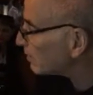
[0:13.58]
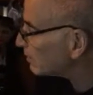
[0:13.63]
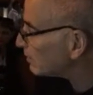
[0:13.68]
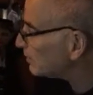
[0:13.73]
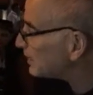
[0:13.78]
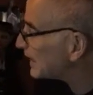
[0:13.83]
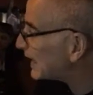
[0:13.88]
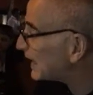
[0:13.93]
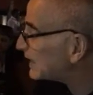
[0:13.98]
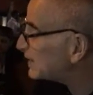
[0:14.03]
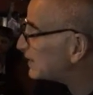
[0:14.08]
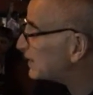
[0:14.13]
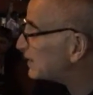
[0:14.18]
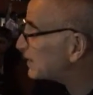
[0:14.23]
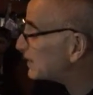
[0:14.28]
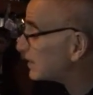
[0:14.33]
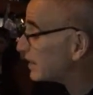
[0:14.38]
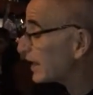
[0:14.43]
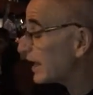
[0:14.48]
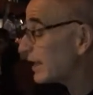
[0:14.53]
through the ending
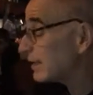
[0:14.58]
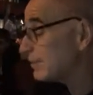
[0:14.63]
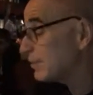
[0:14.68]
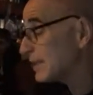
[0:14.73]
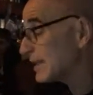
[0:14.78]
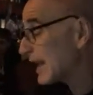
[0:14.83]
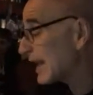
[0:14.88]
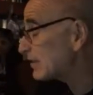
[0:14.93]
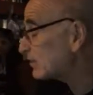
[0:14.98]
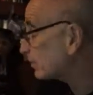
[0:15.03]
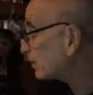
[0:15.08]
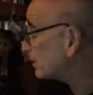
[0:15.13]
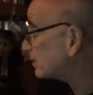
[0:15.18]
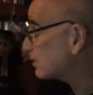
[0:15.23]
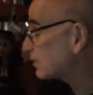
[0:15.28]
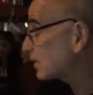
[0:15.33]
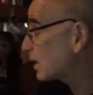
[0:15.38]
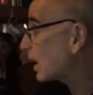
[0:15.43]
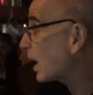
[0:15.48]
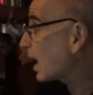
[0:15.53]
of the name, but that's been
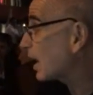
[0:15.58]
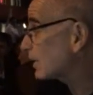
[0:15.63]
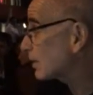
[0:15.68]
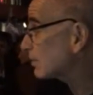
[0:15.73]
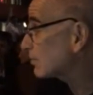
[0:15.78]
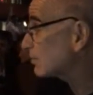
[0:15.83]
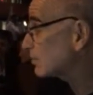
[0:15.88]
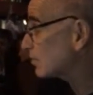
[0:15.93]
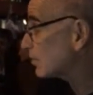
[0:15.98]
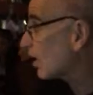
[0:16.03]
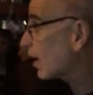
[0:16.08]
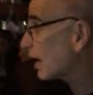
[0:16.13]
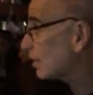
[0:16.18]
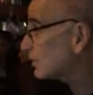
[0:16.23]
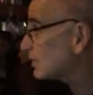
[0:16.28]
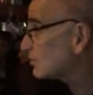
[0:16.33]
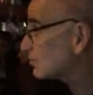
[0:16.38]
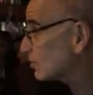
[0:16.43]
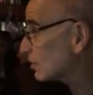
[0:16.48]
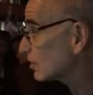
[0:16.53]
forgotten through
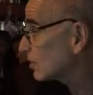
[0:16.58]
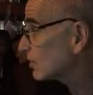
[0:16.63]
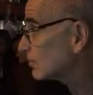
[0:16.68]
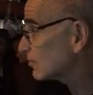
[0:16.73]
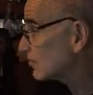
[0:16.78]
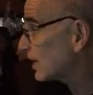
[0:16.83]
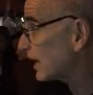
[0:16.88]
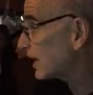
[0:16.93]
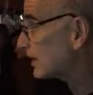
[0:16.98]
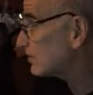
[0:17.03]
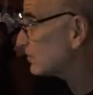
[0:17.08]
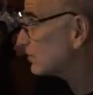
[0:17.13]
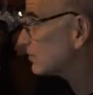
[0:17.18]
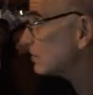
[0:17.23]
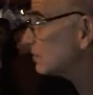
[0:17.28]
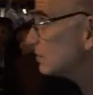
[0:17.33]
time and circumstance.